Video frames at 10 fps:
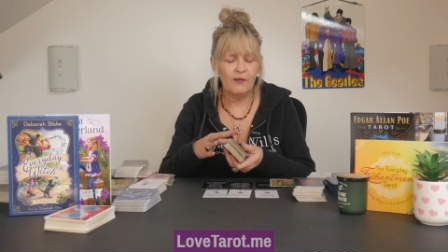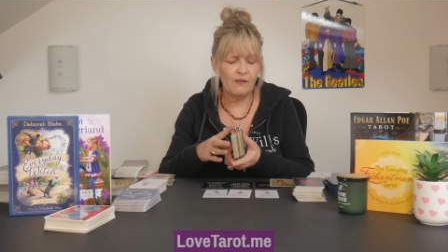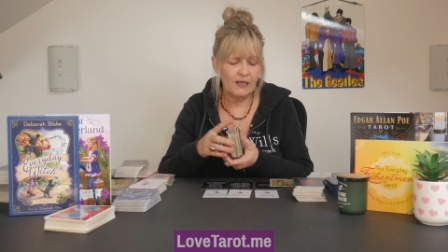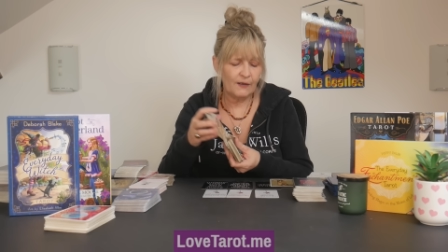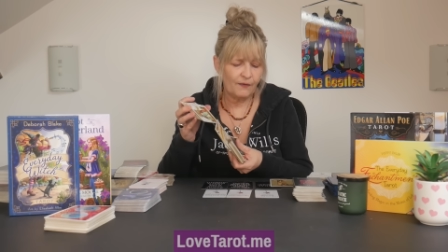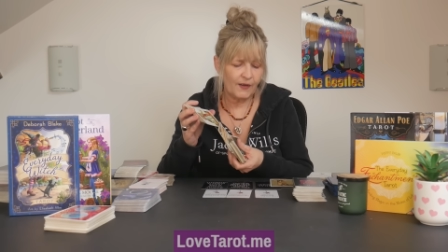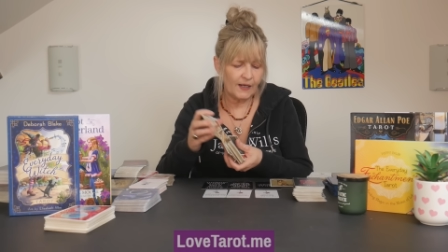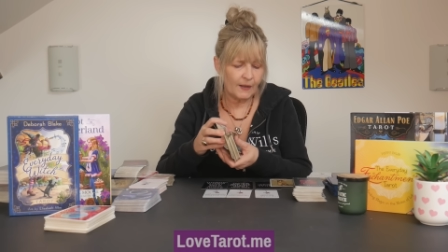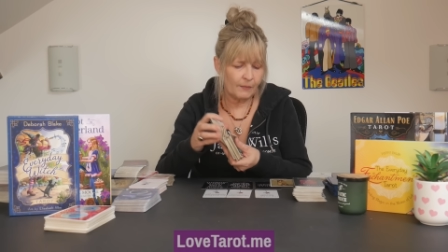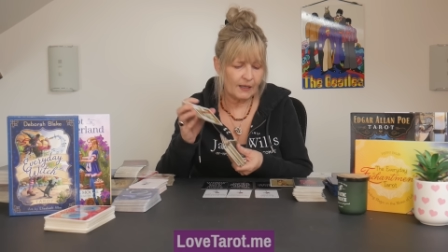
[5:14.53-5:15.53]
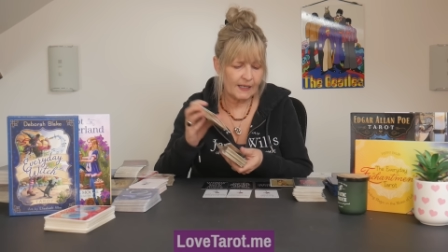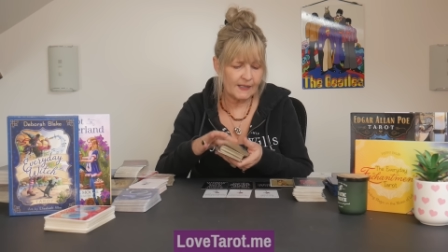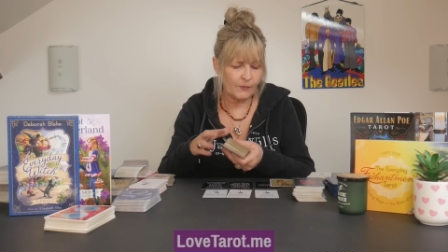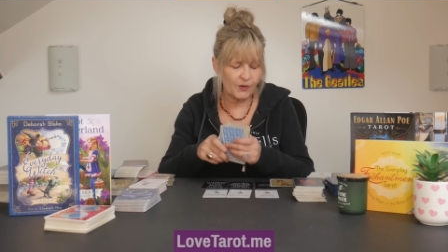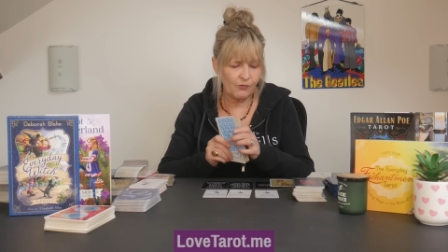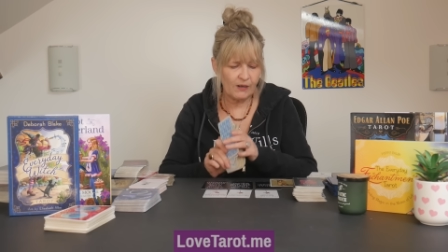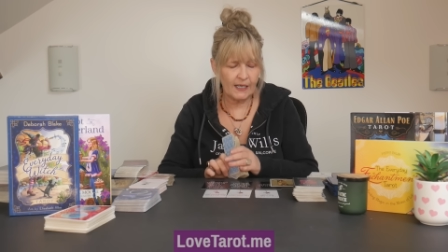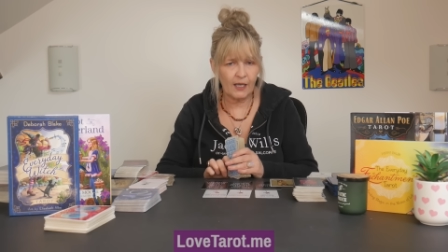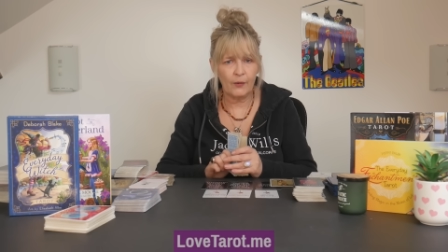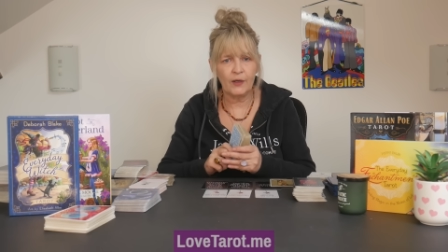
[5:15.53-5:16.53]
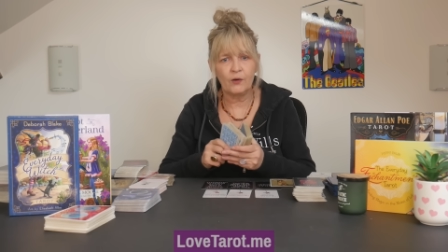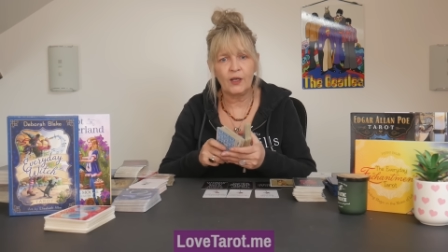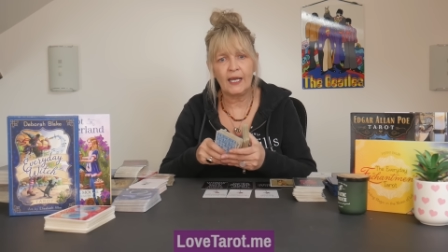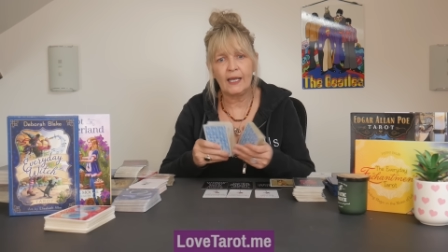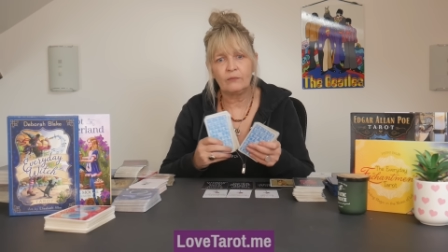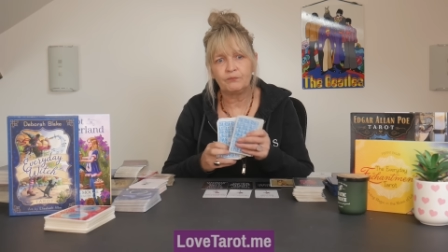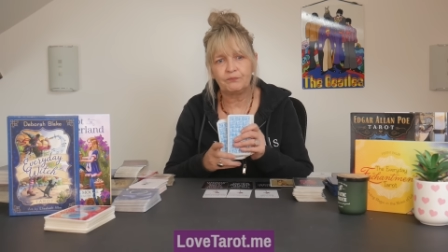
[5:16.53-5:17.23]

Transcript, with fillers: they really feeling, please? What's really going on here?